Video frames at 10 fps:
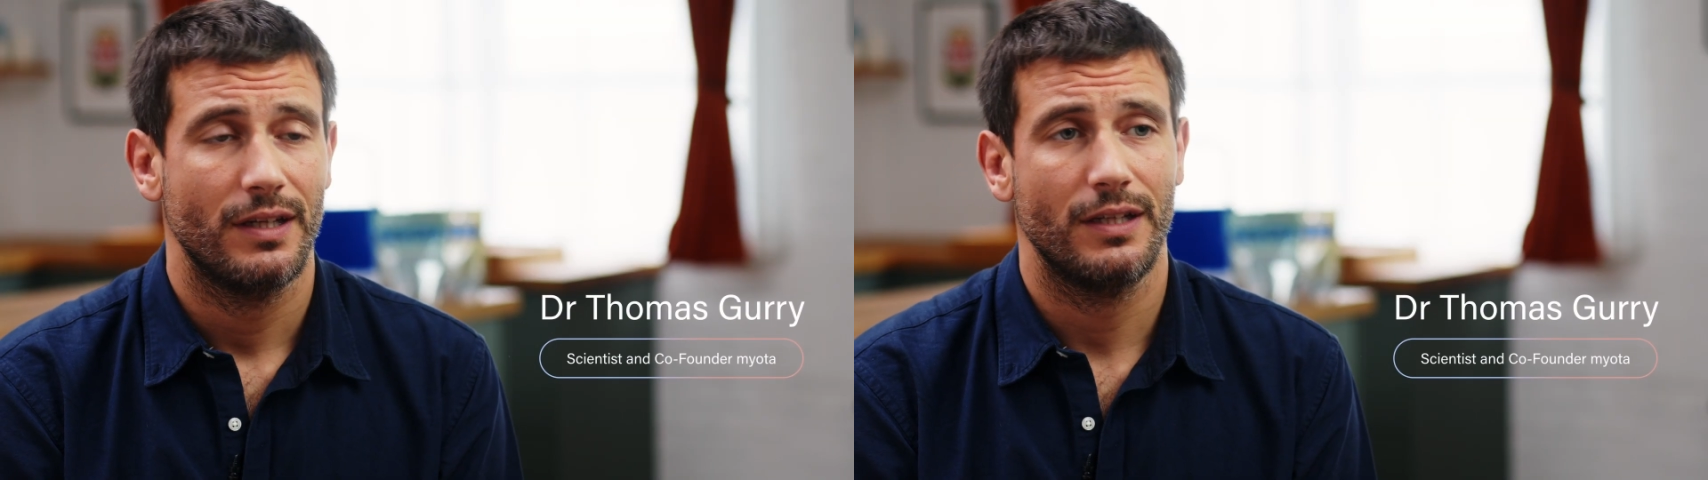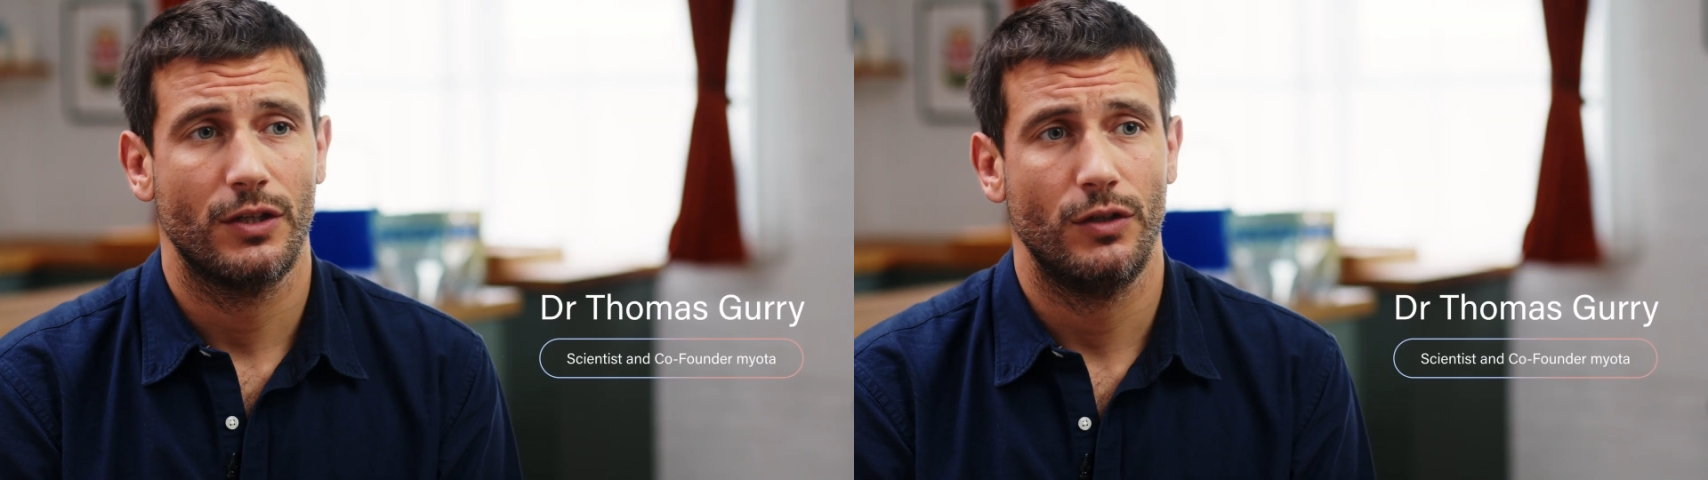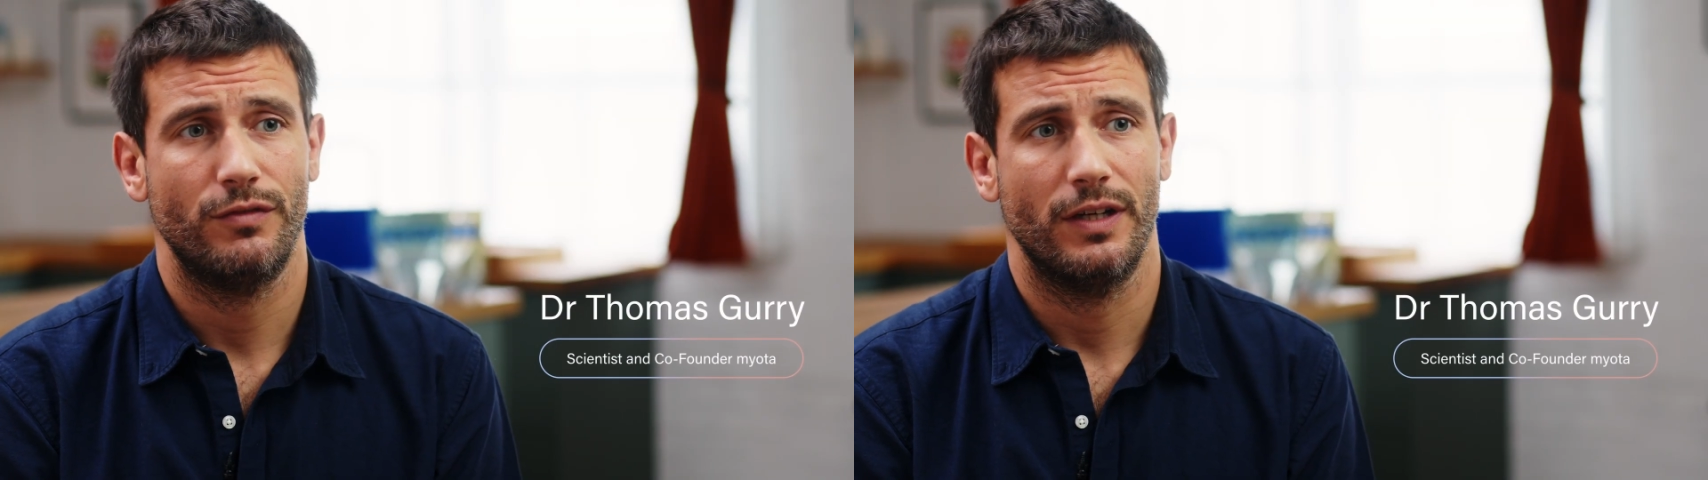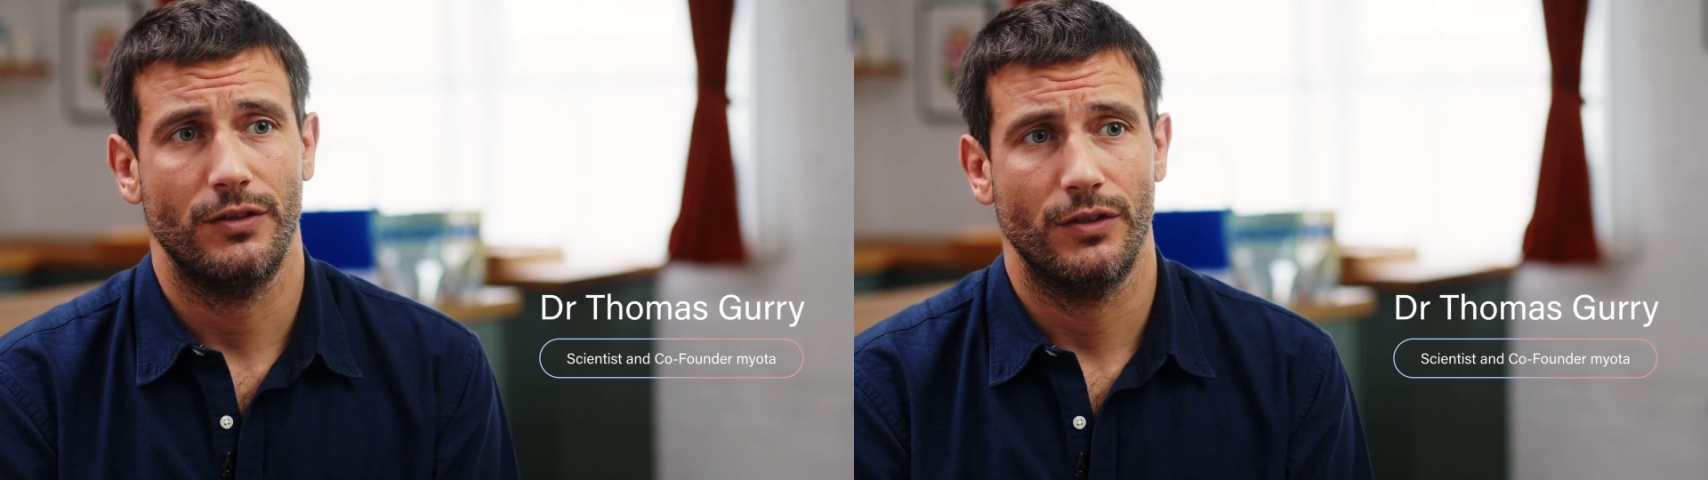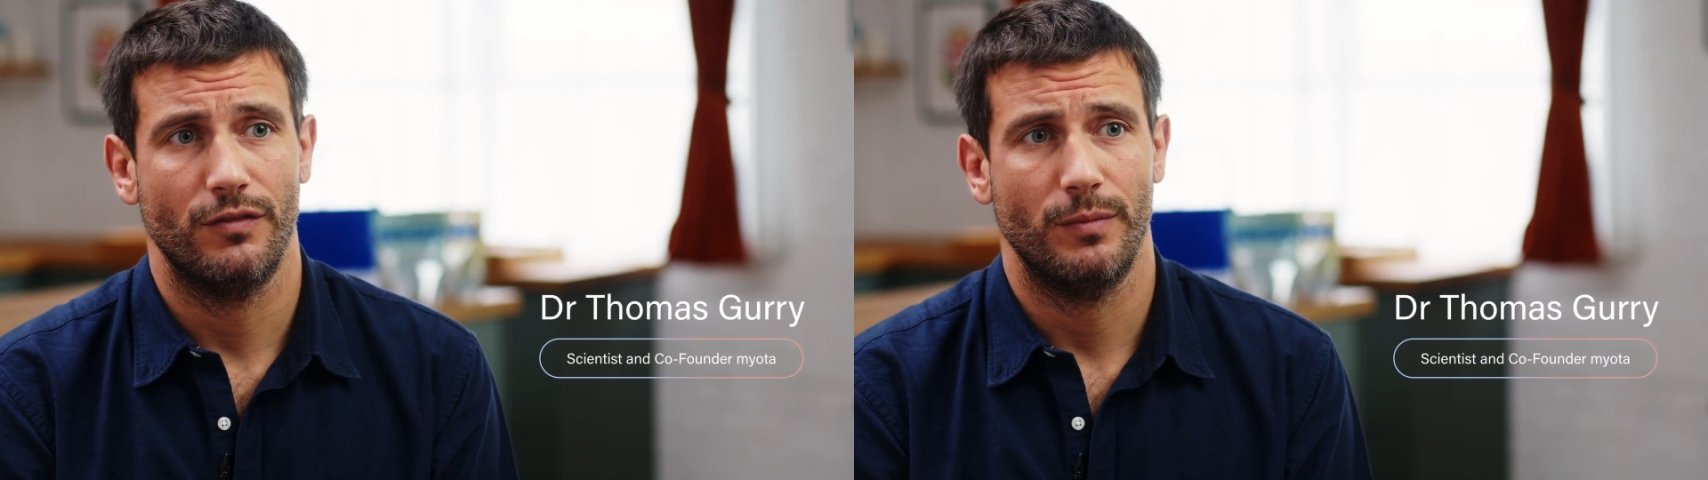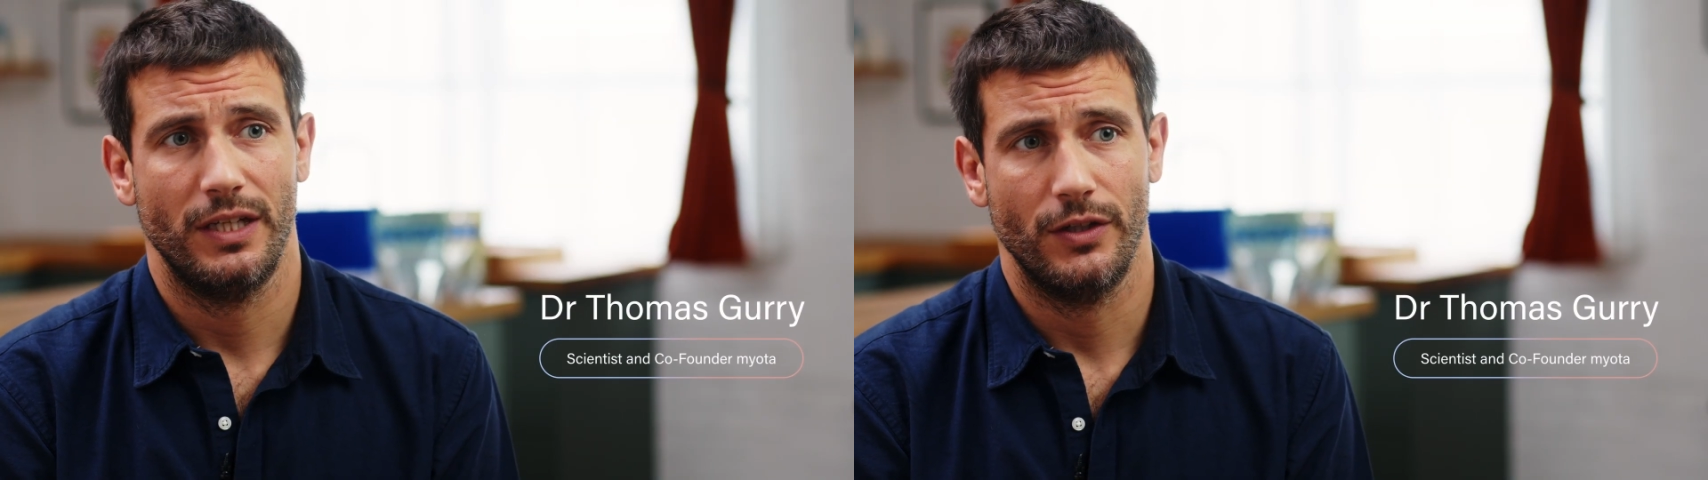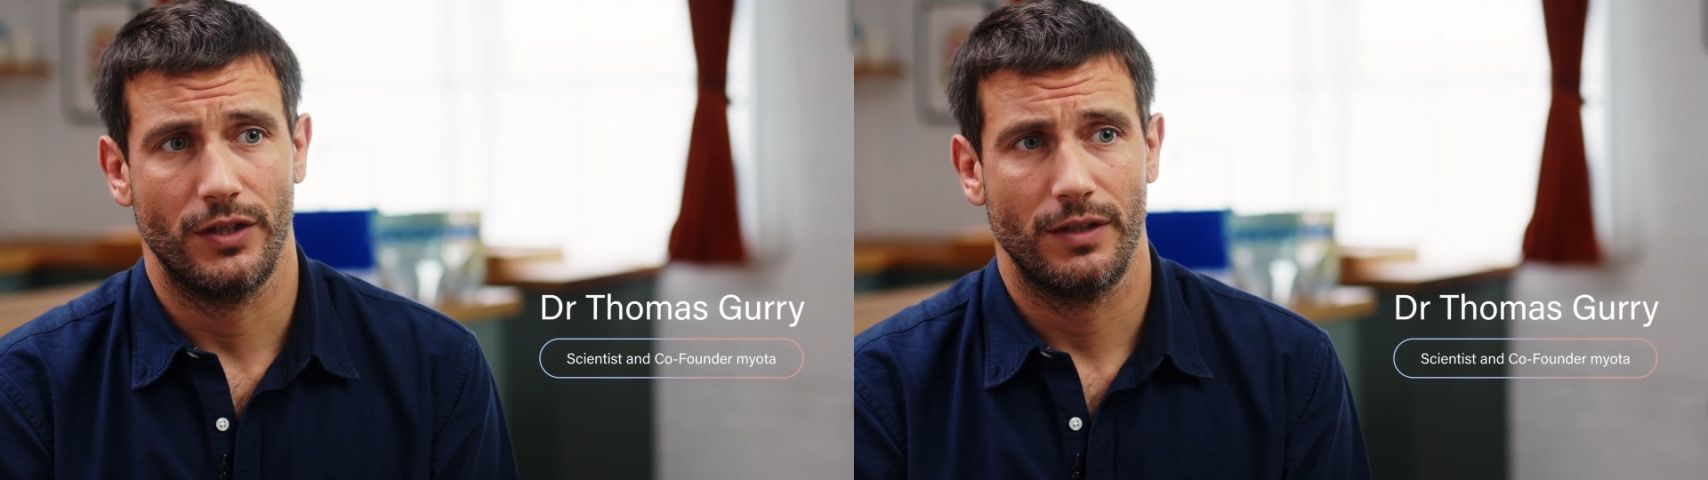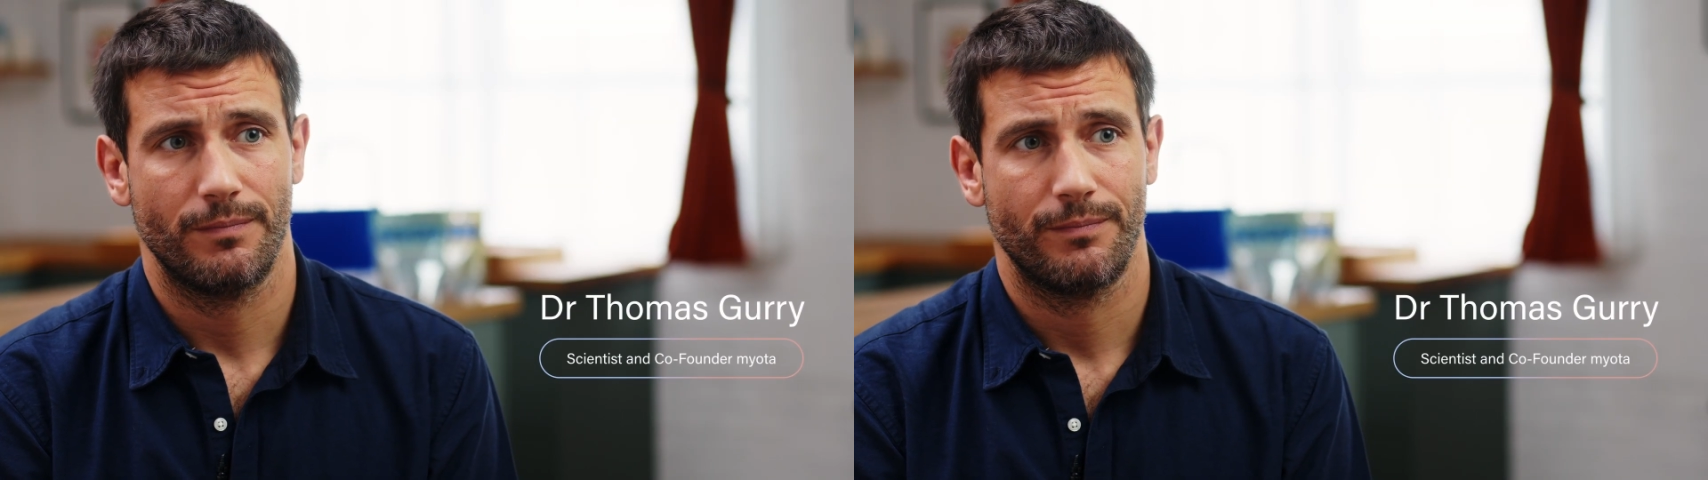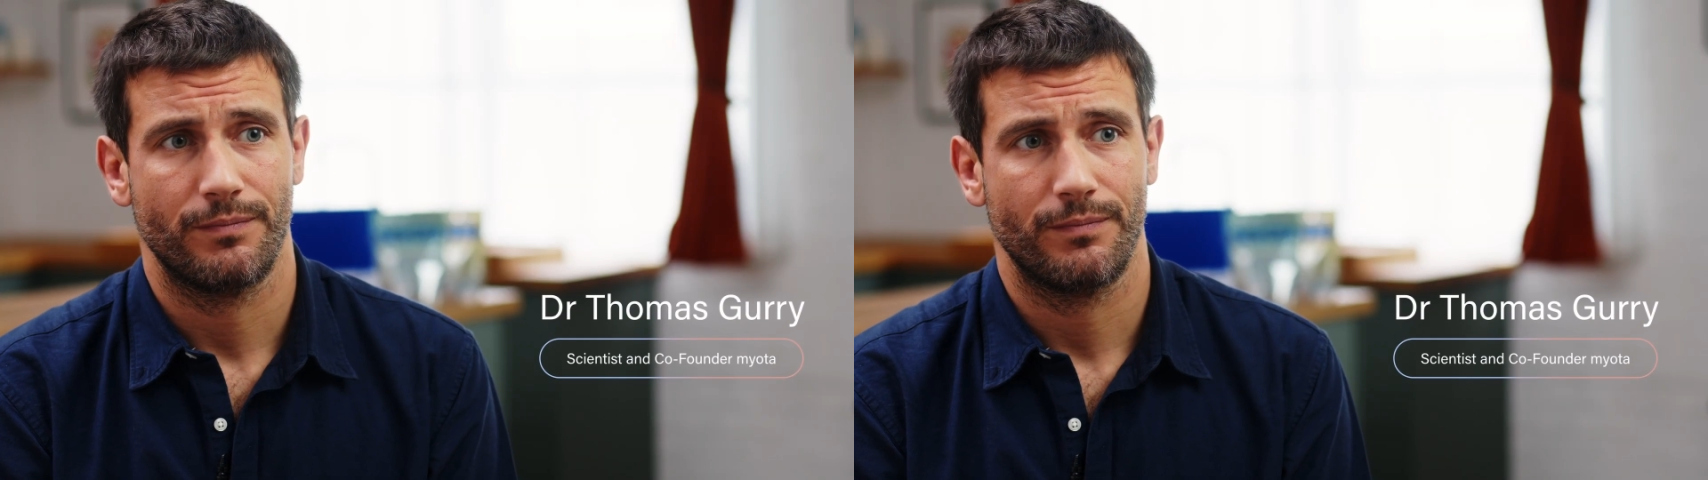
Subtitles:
and co-founder of myota.